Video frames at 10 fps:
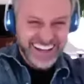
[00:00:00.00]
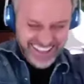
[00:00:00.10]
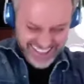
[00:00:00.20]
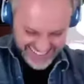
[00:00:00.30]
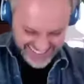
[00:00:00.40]

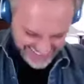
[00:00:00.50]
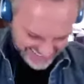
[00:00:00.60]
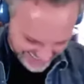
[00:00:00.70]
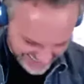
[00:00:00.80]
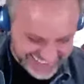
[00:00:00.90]
And
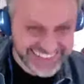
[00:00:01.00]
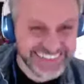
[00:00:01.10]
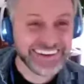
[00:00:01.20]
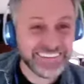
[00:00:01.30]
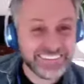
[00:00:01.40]
so
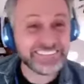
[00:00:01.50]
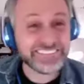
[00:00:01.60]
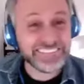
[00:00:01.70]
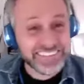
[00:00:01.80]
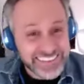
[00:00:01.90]
I
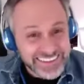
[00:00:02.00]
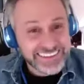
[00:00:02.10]
co-host it